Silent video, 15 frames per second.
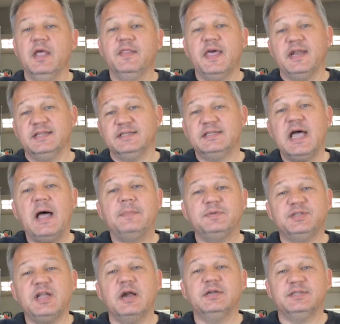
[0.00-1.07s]
that a
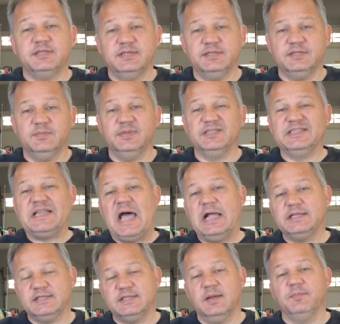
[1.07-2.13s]
stop-start system is
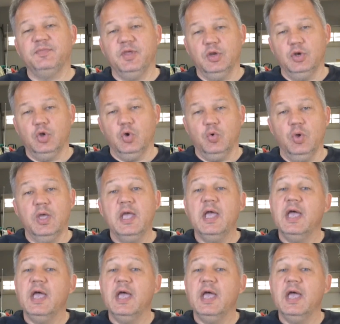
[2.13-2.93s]
not something new.